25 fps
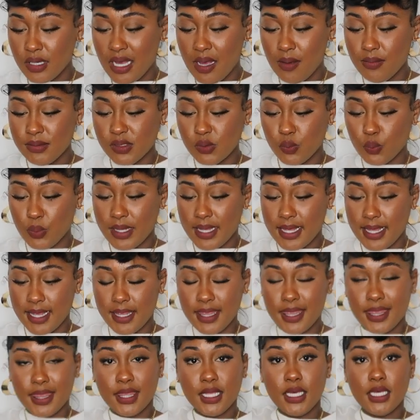comes
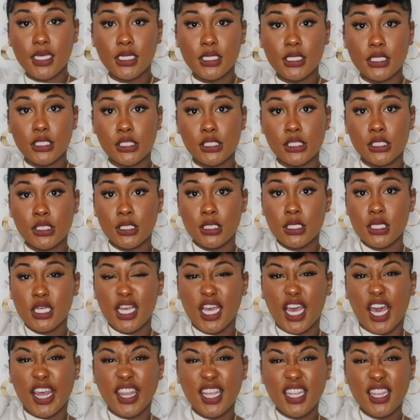with
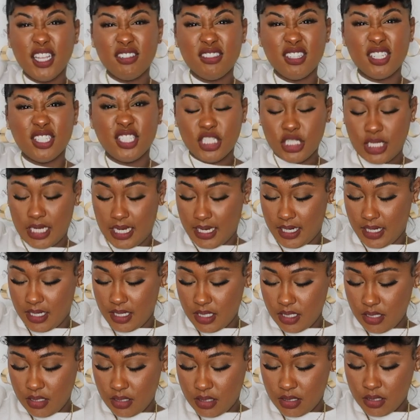i think there's a
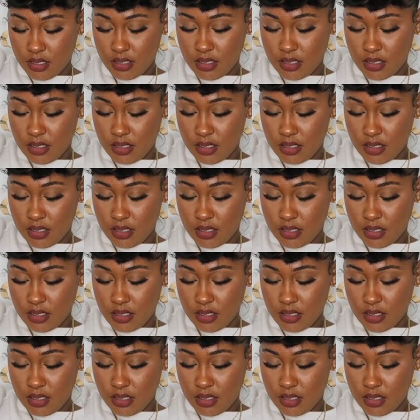chain